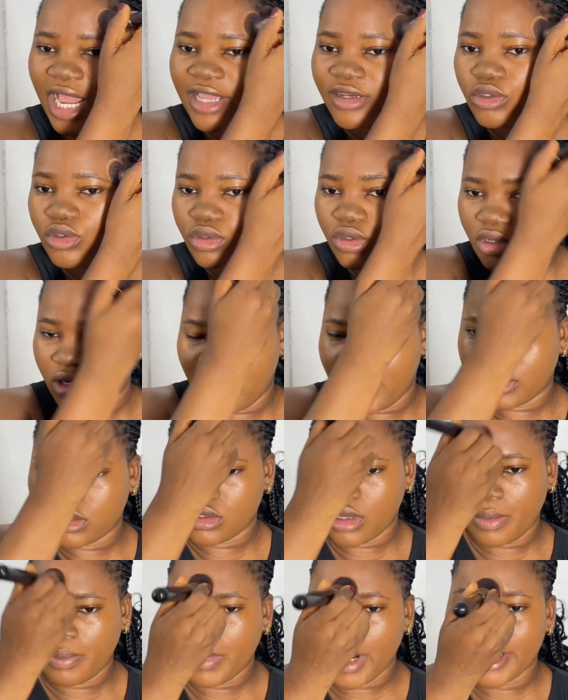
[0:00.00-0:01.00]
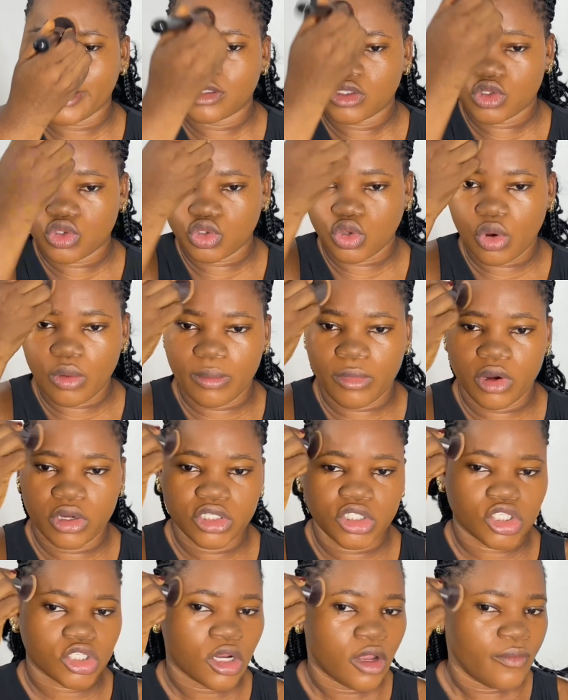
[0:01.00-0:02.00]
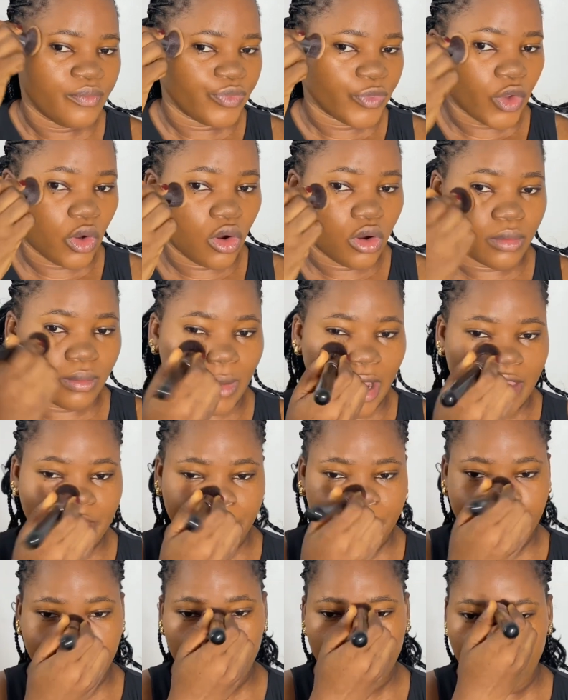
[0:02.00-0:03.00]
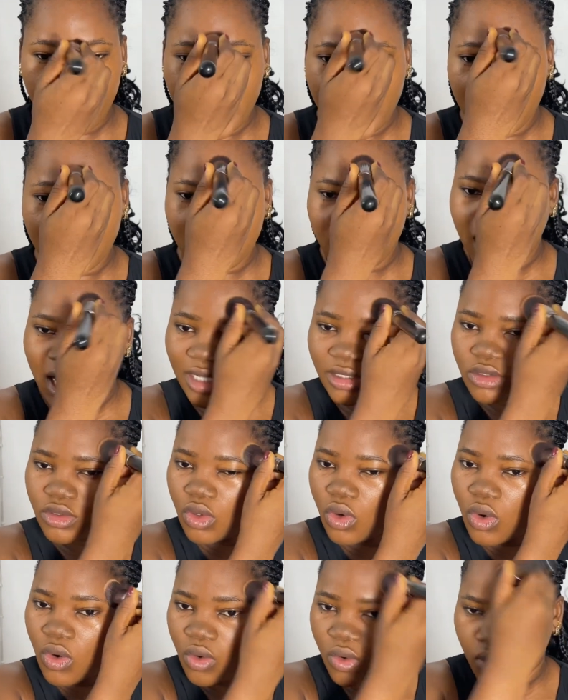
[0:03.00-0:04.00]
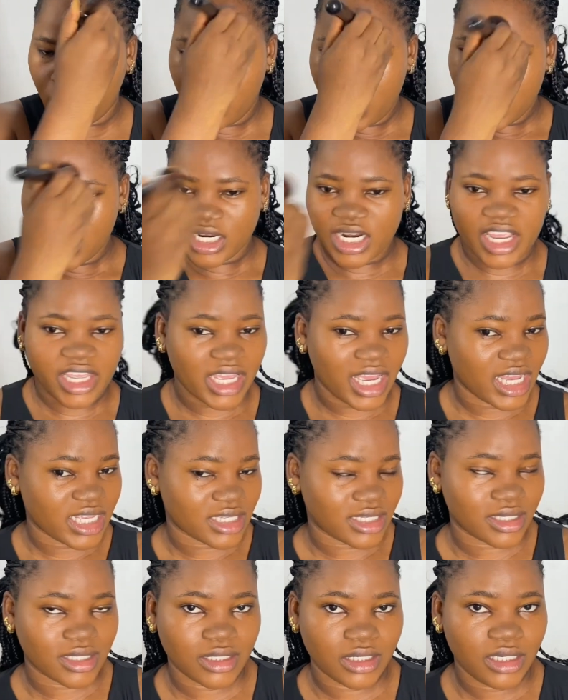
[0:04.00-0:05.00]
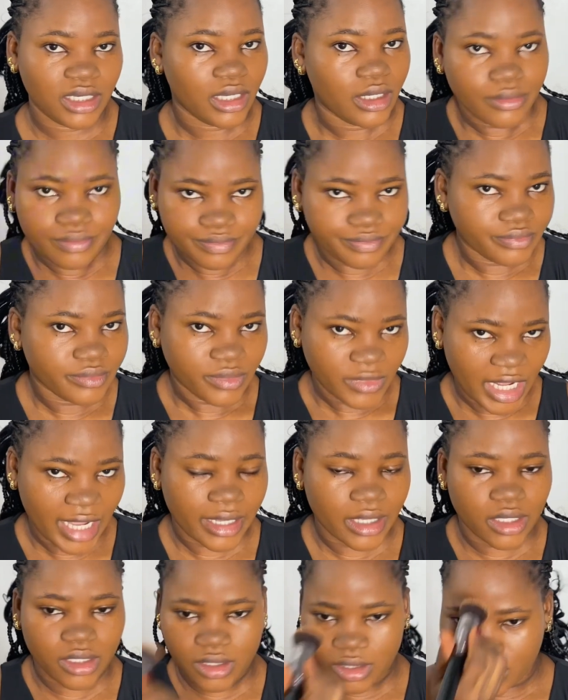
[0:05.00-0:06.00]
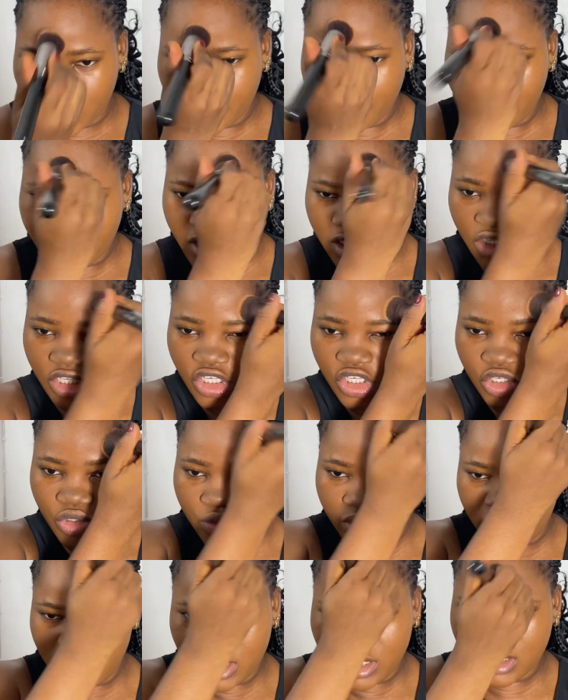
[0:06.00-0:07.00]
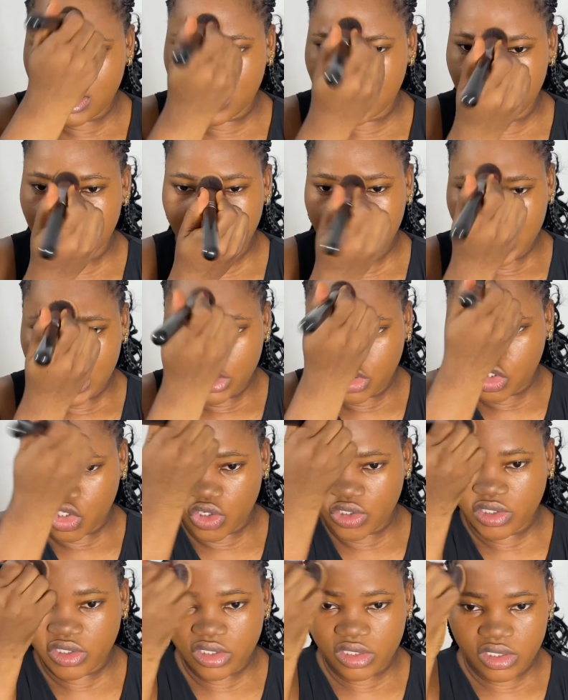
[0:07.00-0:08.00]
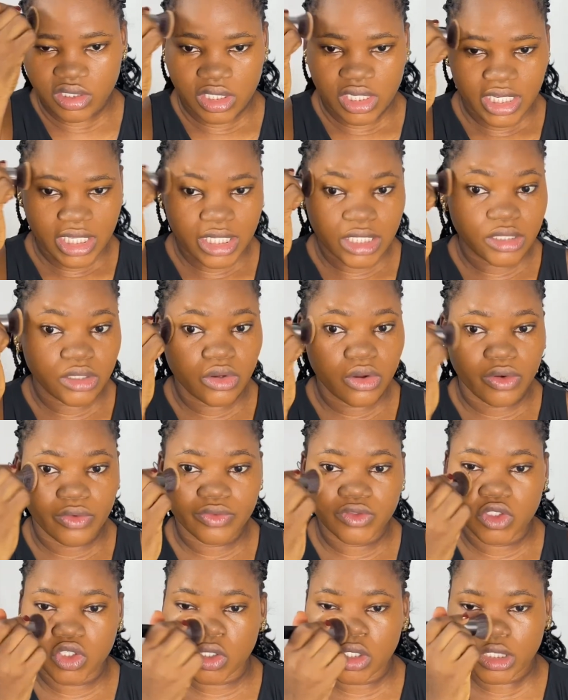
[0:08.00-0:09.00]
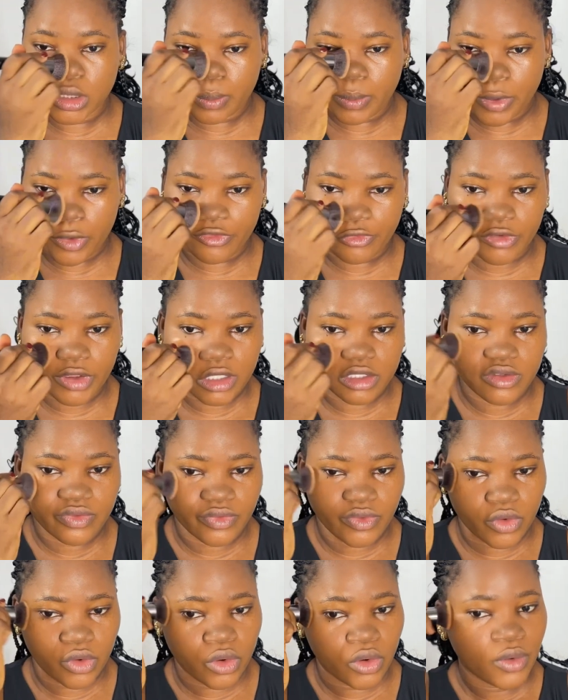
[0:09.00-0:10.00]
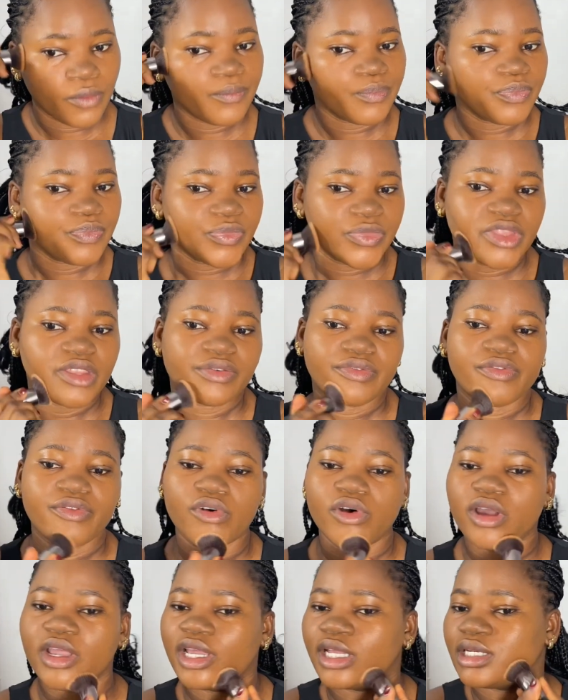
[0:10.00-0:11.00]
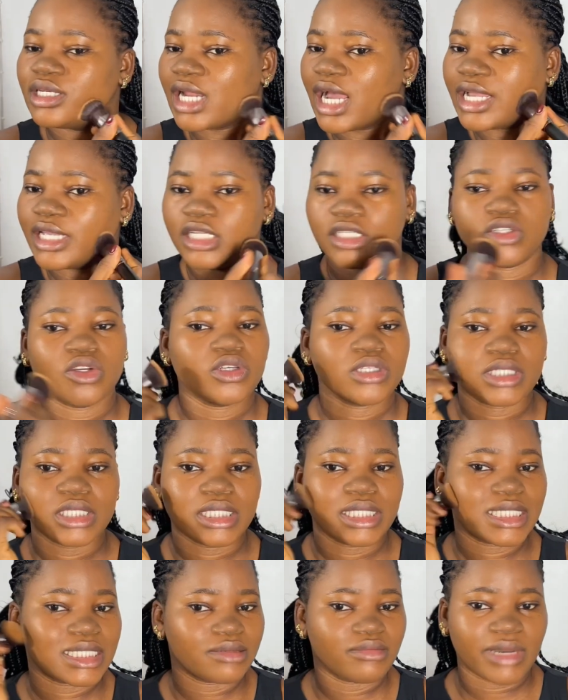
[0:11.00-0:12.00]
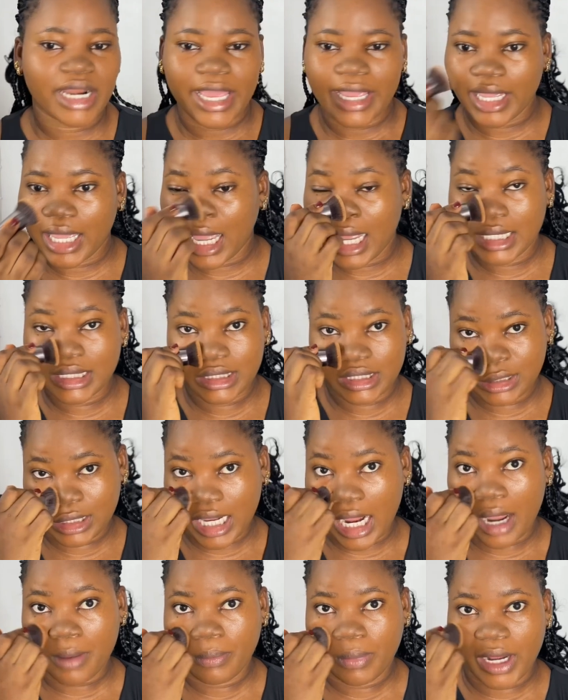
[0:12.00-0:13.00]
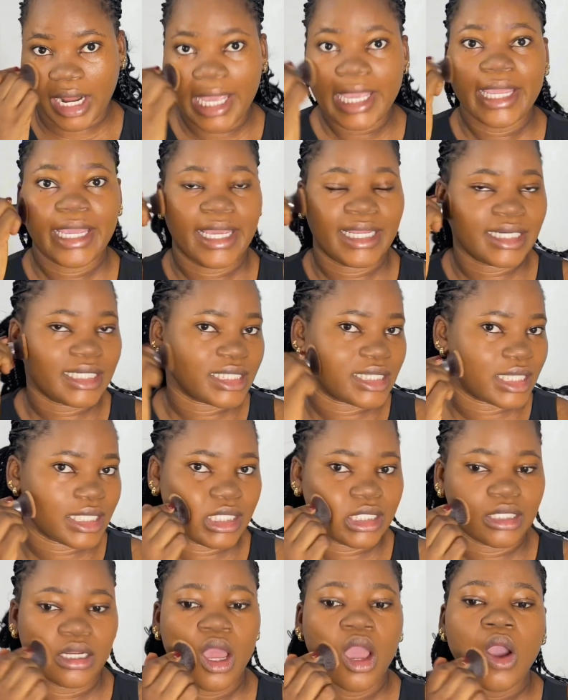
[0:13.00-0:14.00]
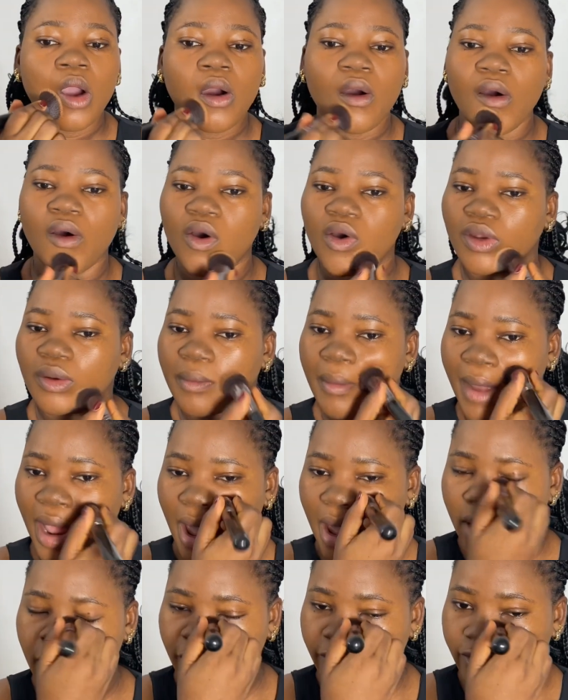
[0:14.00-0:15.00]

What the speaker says: I do not like to apply so much on my forehead at all. Now you can see, like, the residue is just enough, just perfect for the forehead. Now it doesn't seem like I didn't apply anything on my